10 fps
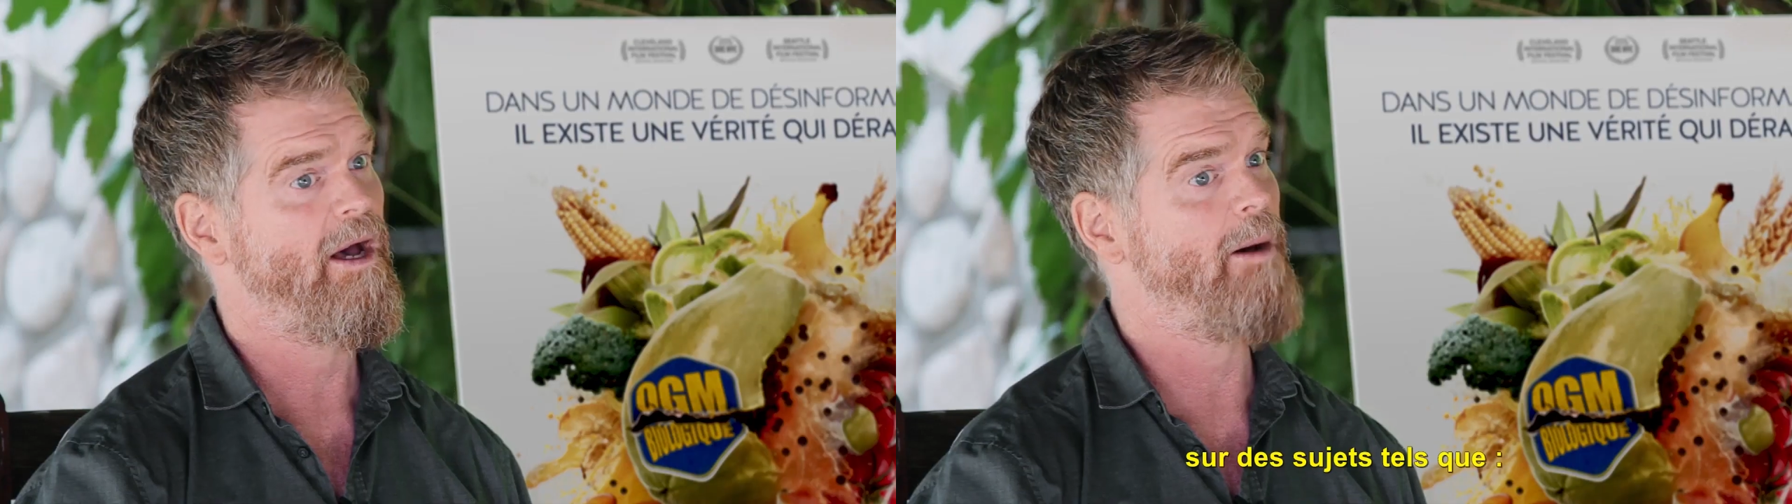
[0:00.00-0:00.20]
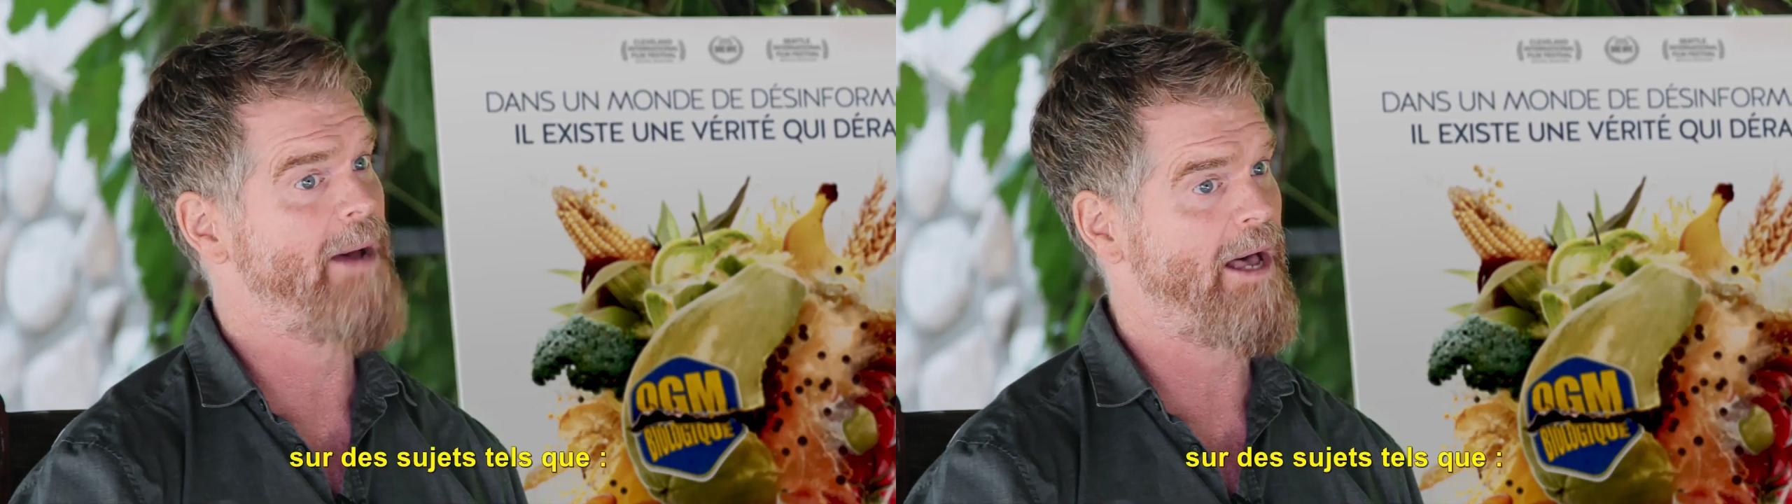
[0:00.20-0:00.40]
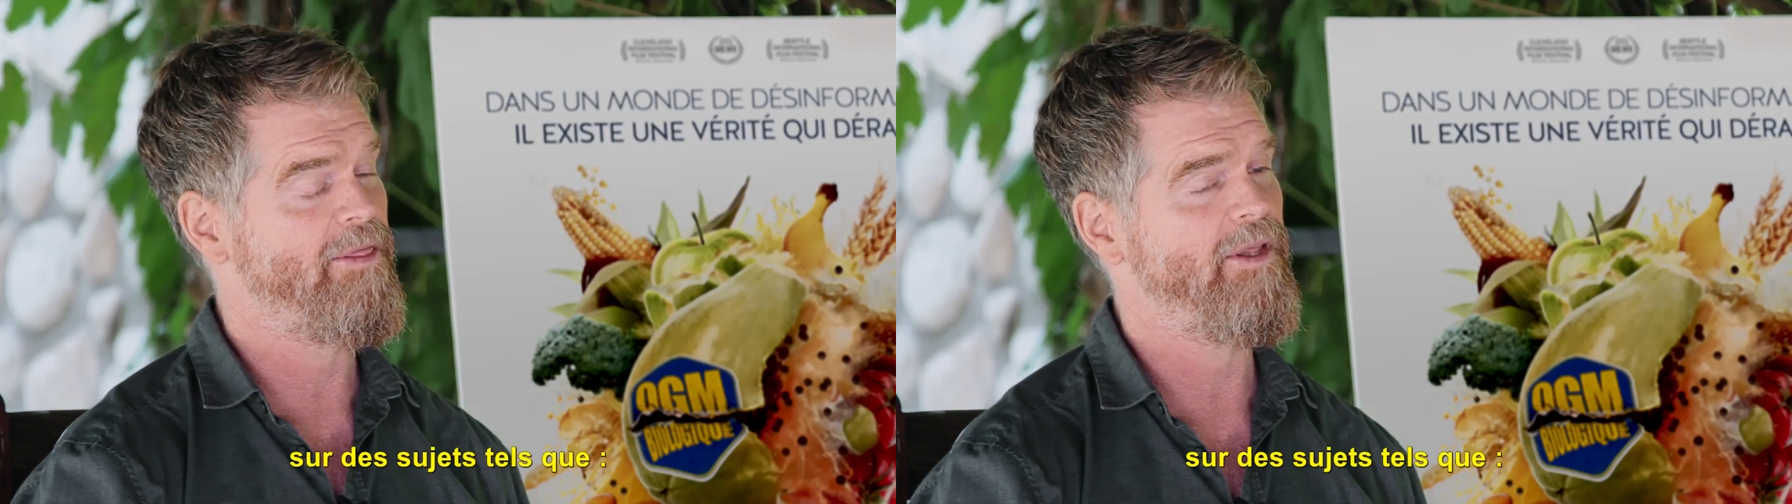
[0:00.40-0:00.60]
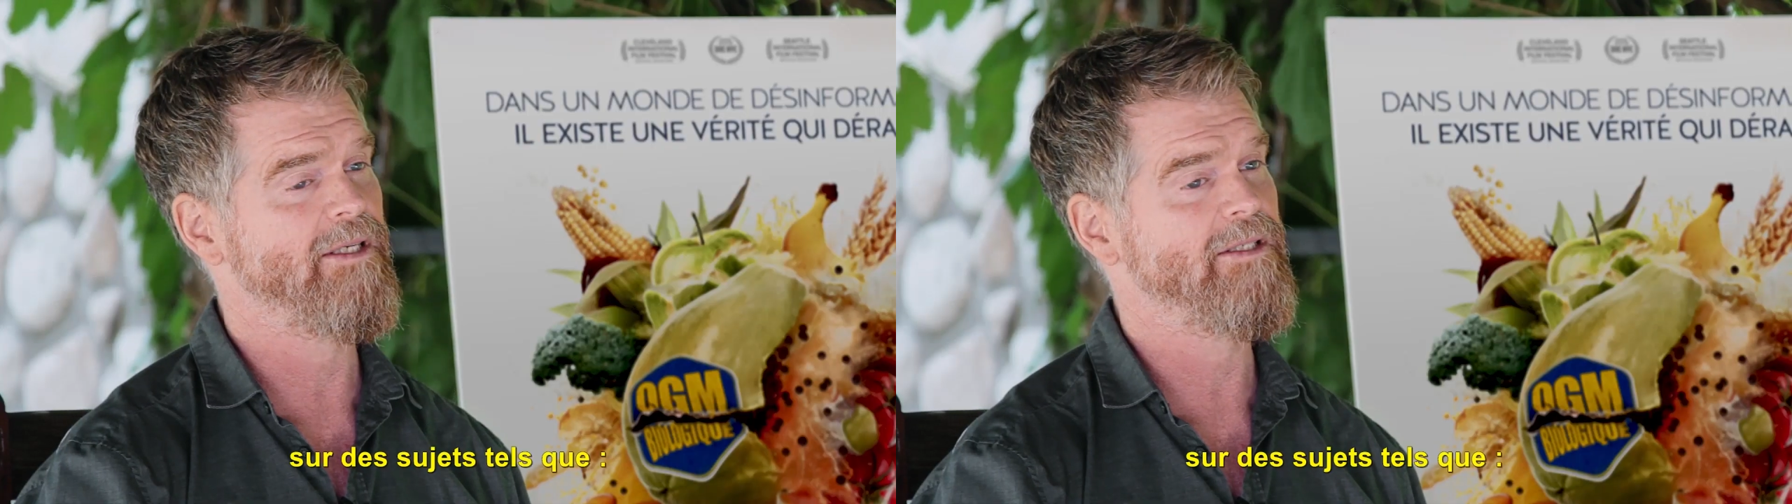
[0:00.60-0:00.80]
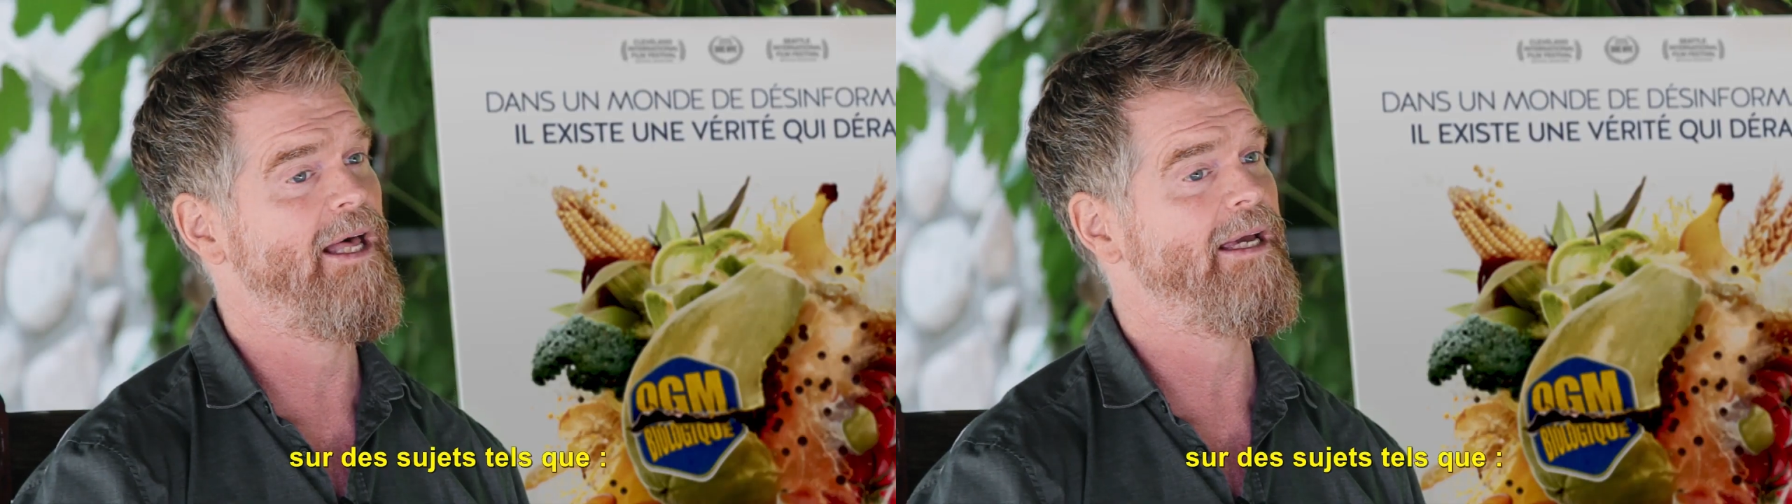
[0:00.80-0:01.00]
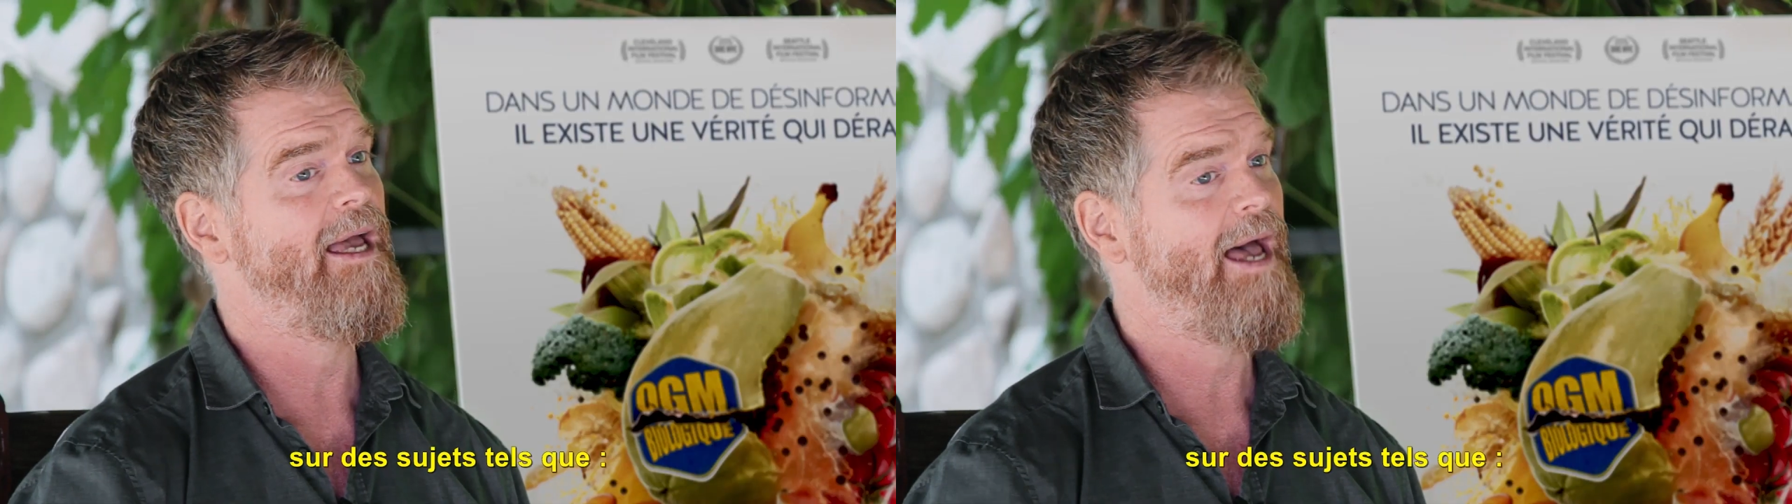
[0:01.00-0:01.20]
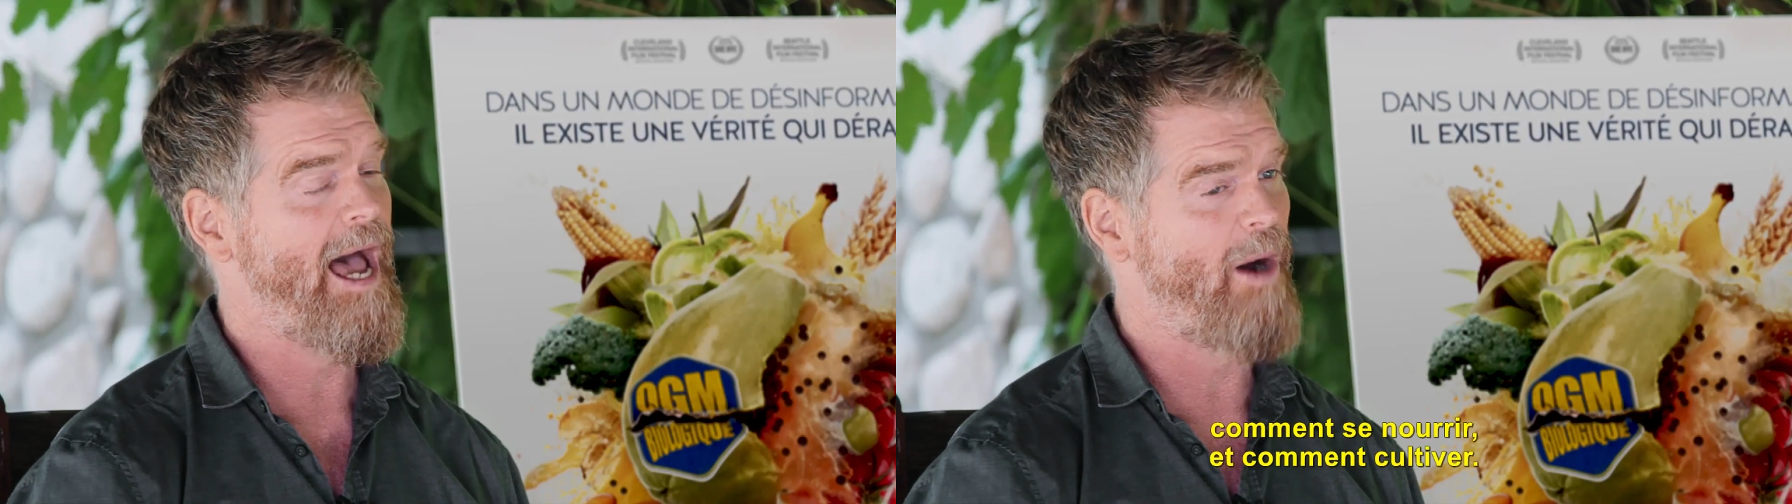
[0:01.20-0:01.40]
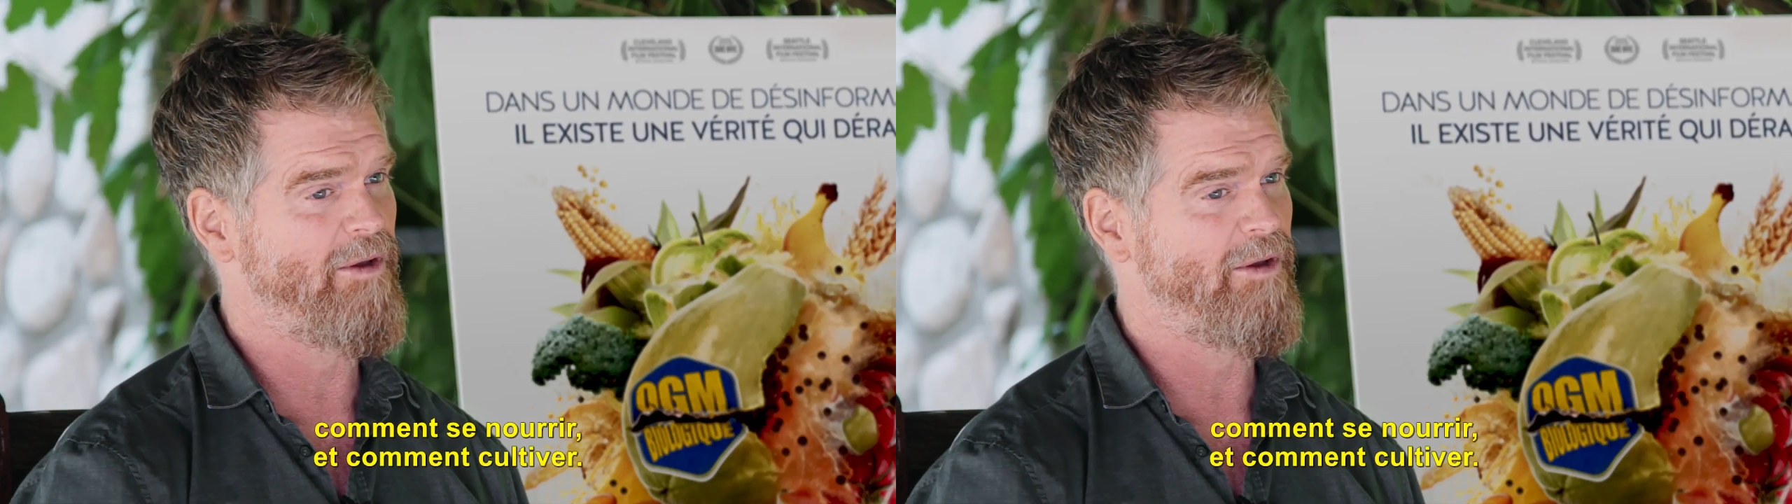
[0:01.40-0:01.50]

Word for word: about things like how